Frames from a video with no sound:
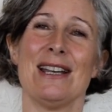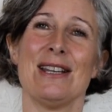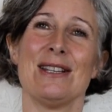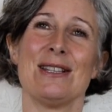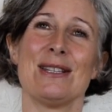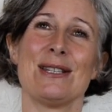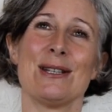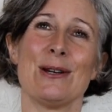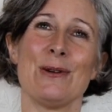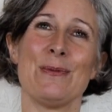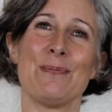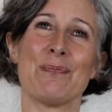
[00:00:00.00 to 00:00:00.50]

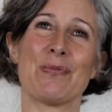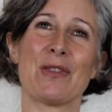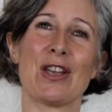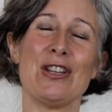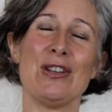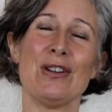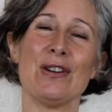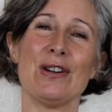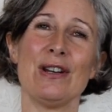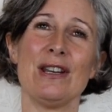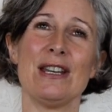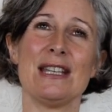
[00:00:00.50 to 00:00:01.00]
So
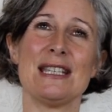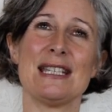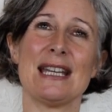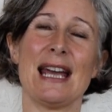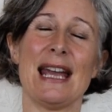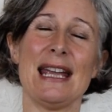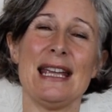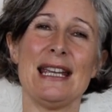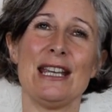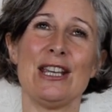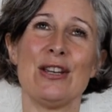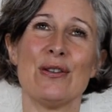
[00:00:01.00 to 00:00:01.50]
you're going to
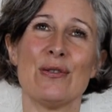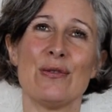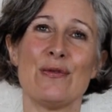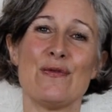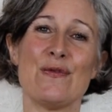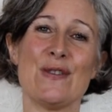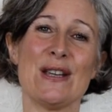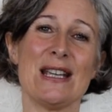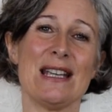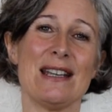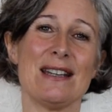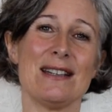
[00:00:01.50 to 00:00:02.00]
take your
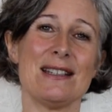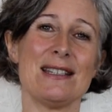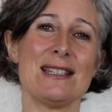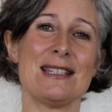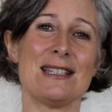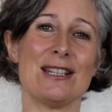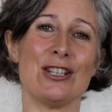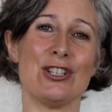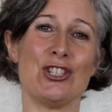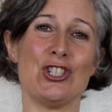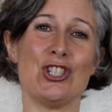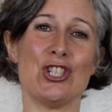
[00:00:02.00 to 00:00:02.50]
fingers
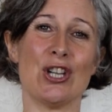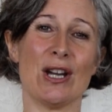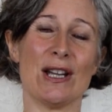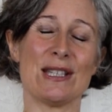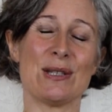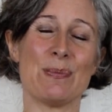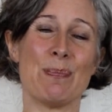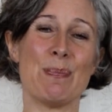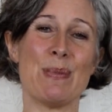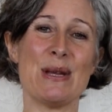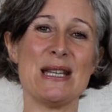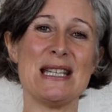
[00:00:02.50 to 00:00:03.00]
to
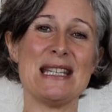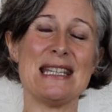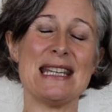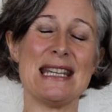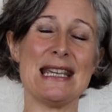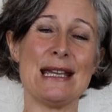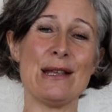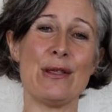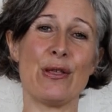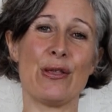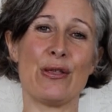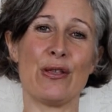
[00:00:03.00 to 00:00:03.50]
just
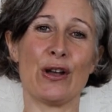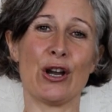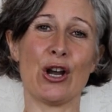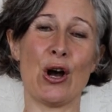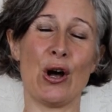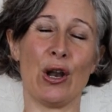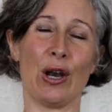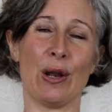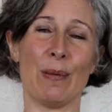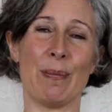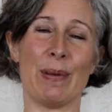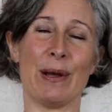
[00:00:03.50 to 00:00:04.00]
beneath the
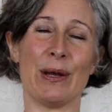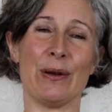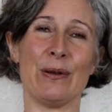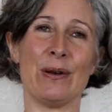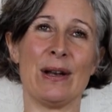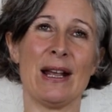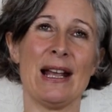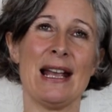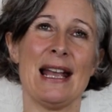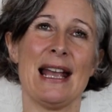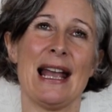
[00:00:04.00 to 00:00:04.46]
collarbone,